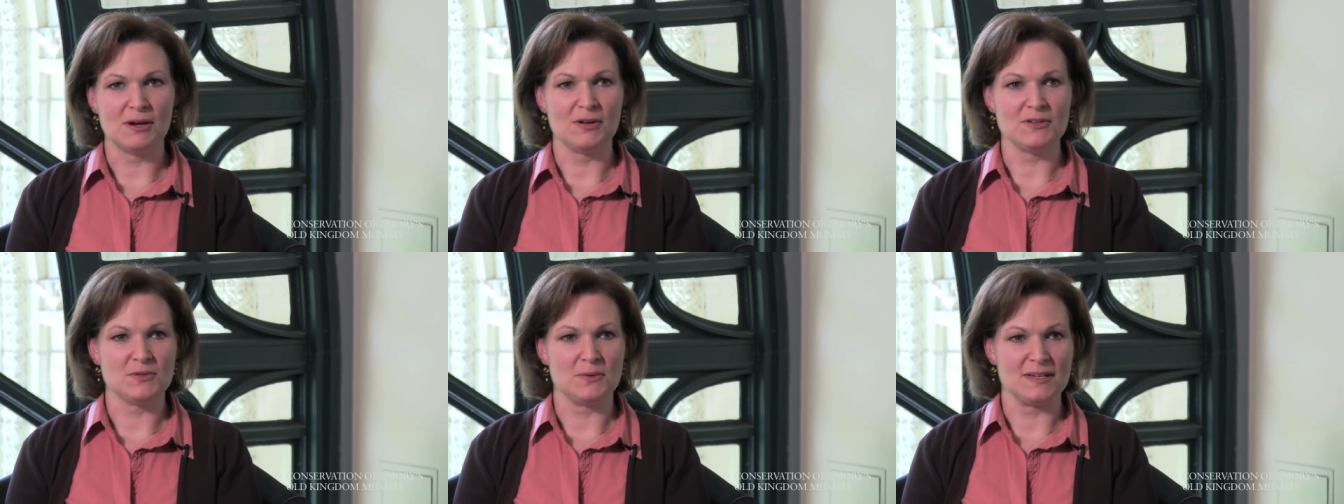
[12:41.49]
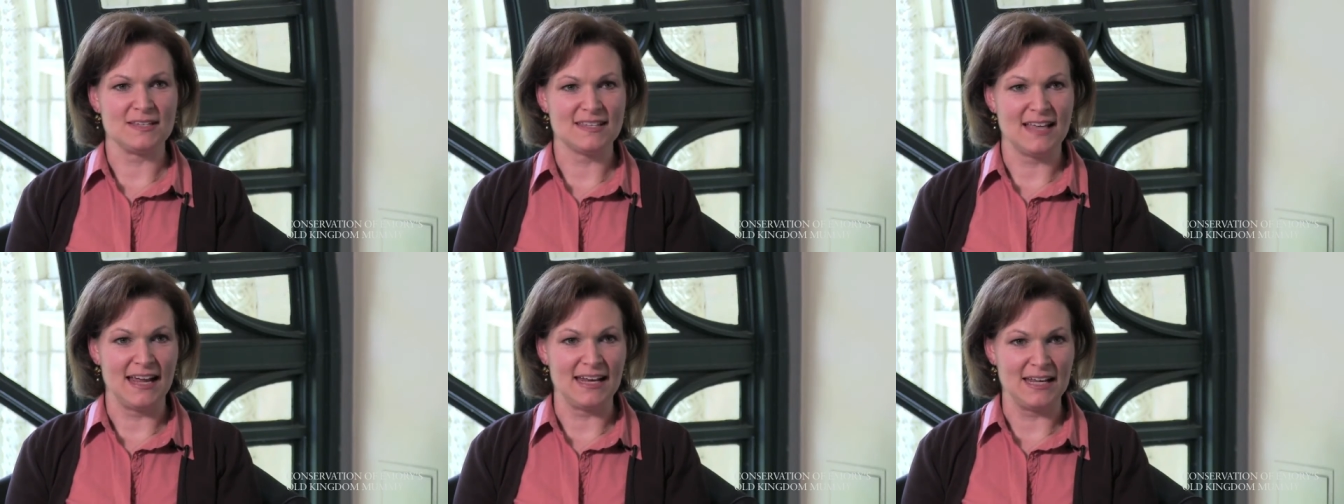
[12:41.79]
but
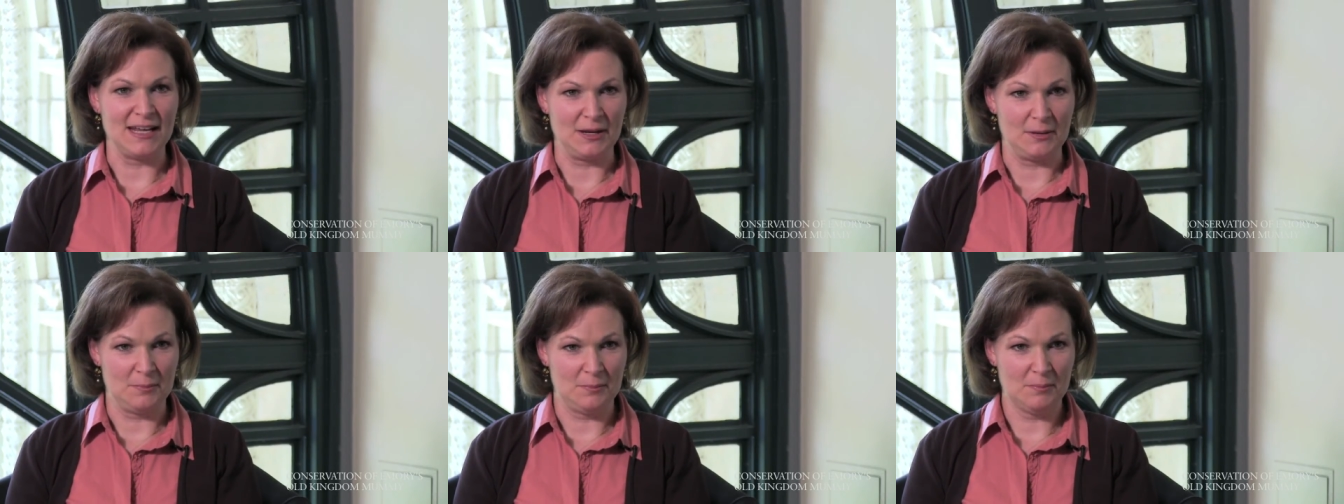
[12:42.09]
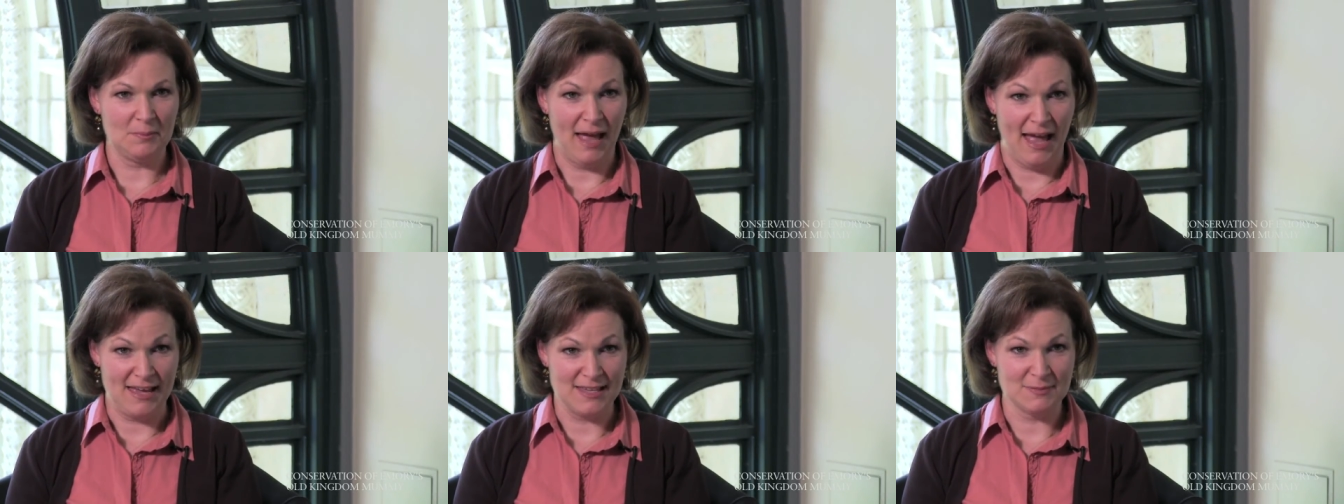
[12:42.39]
also exciting
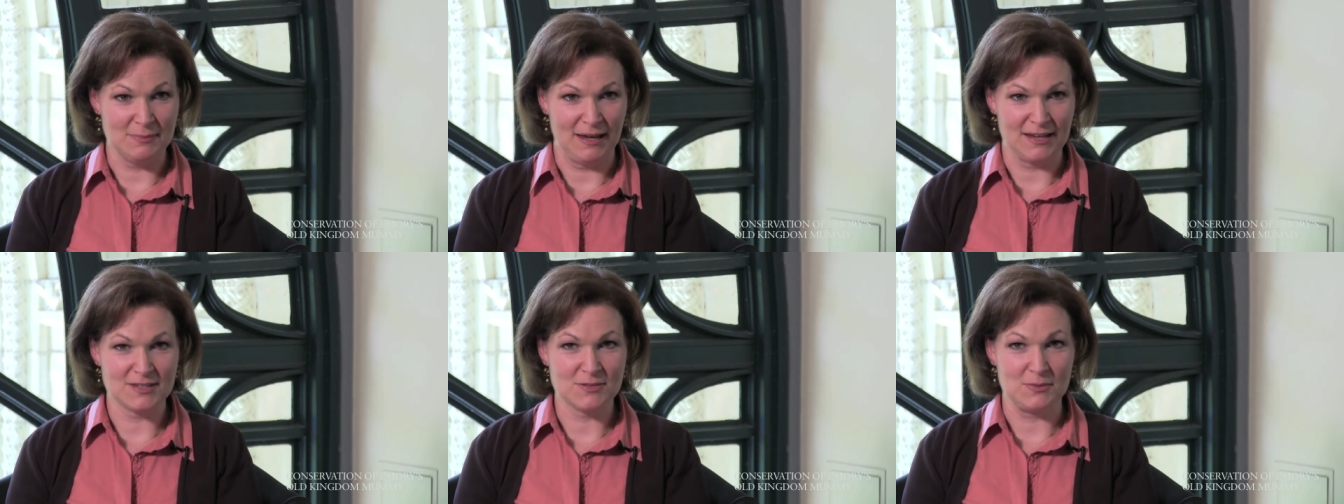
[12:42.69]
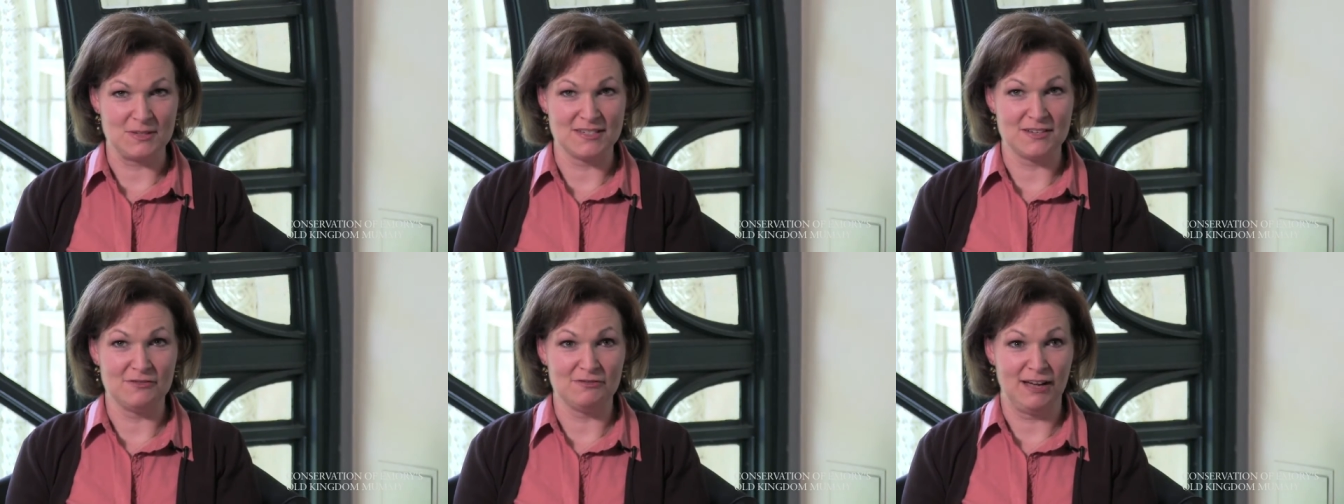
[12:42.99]

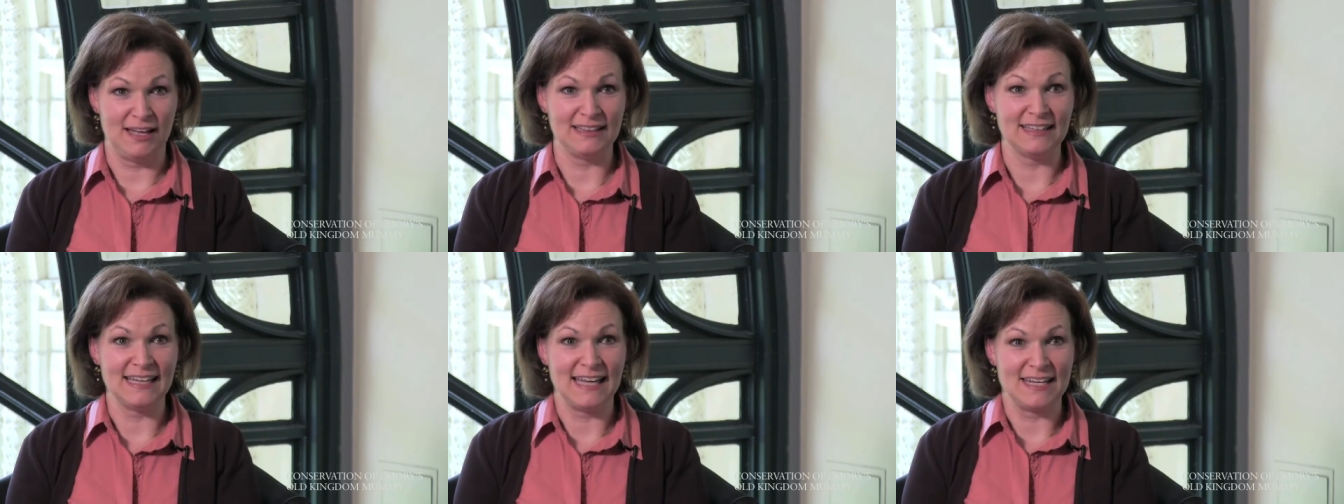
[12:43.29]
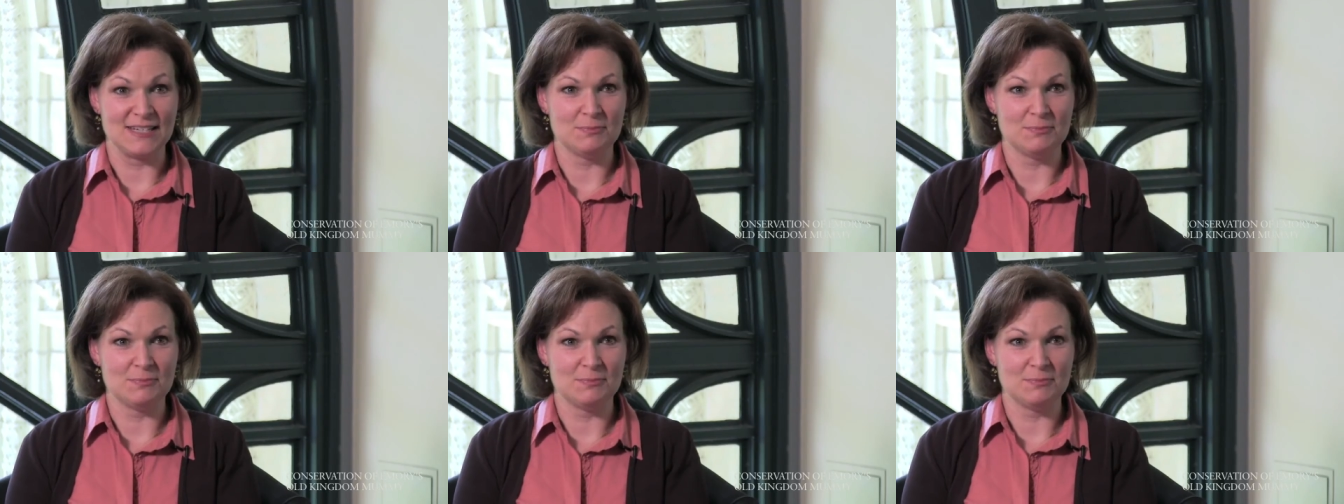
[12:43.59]
aspects, was to finally